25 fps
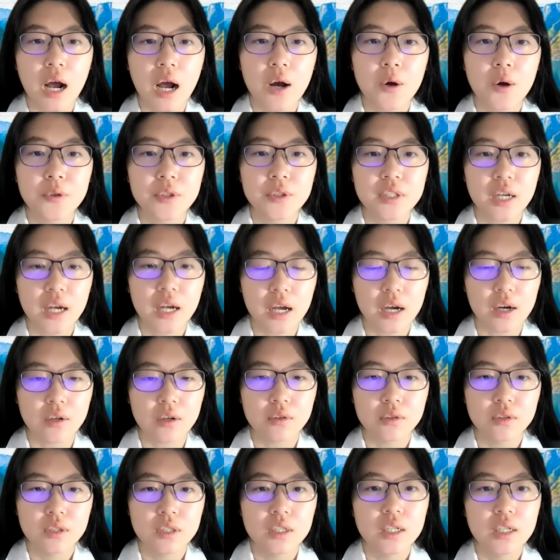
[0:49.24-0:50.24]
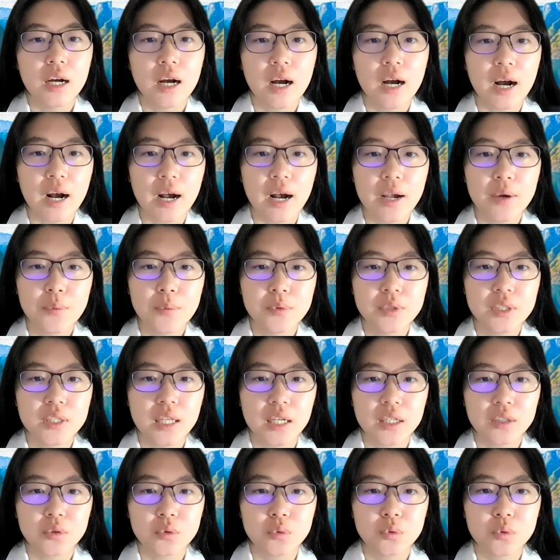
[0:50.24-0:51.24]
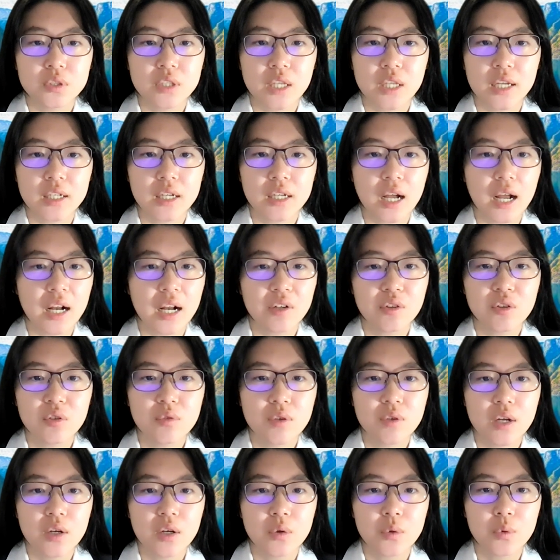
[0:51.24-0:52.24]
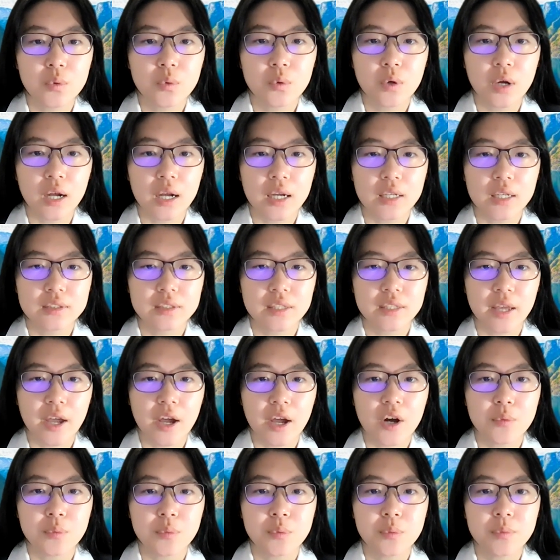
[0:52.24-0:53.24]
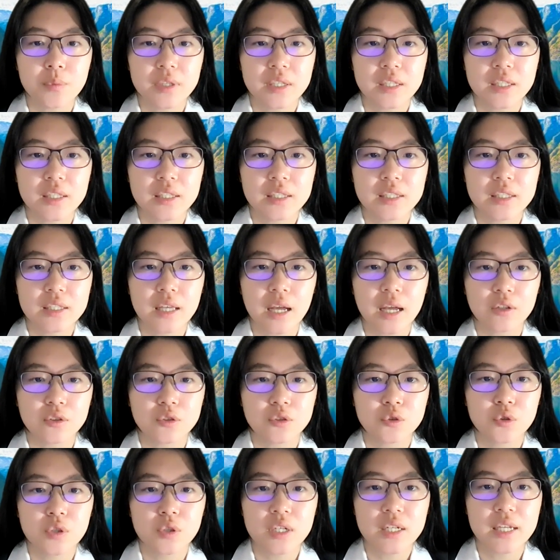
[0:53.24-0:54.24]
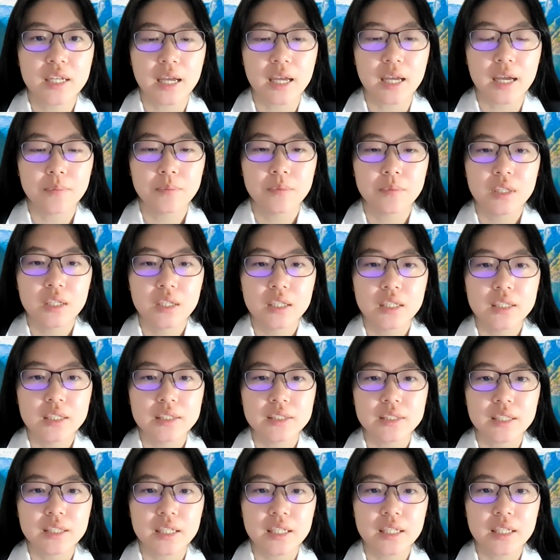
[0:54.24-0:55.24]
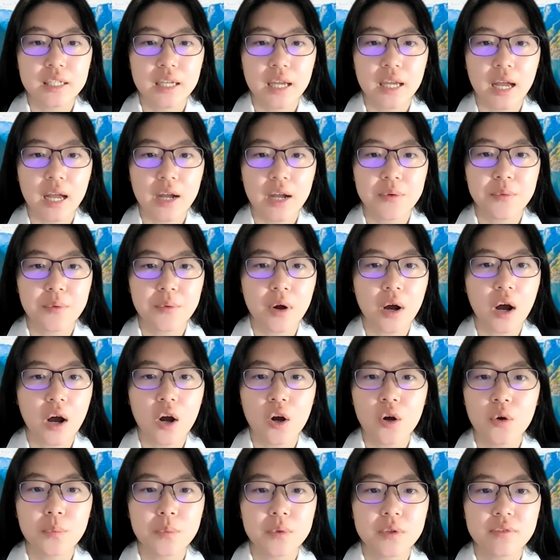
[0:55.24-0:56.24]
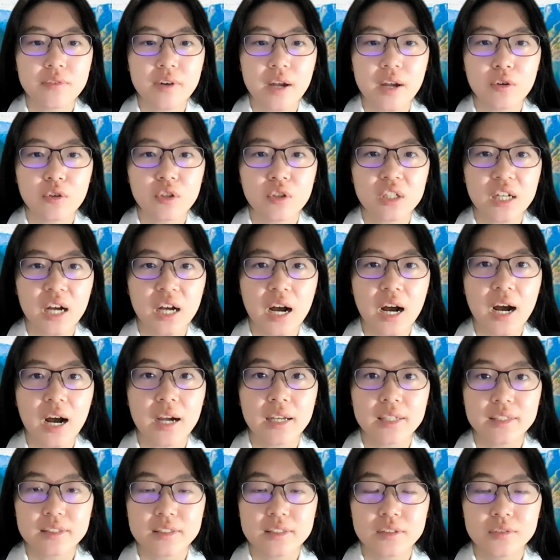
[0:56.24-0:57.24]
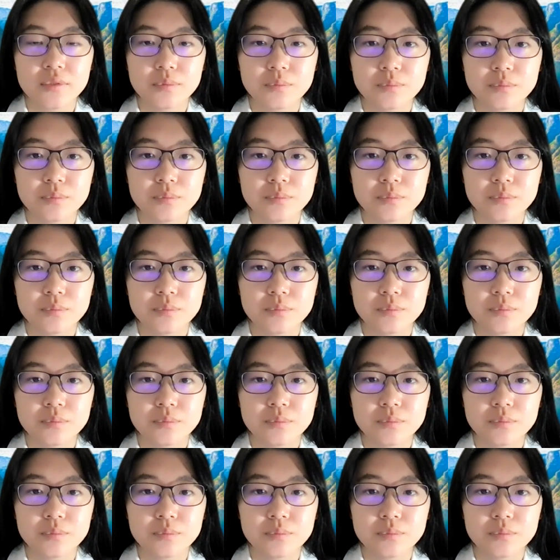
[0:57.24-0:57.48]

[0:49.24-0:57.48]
All in all, I would like to thank everyone who has helped me in Australia. They have all been very kind.